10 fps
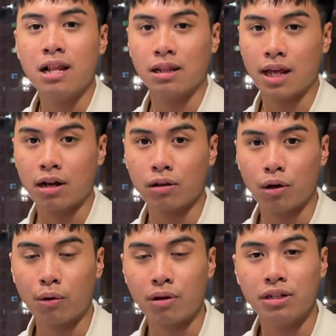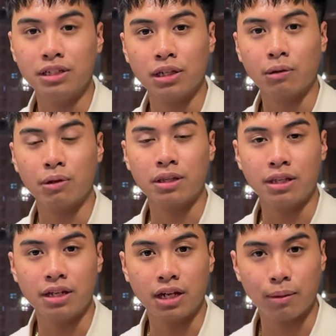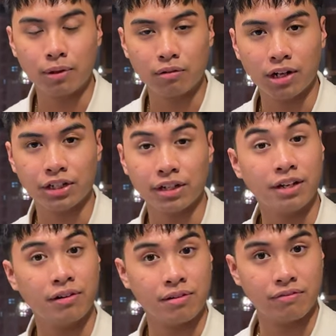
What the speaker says: let alone dealing with the immigration here in the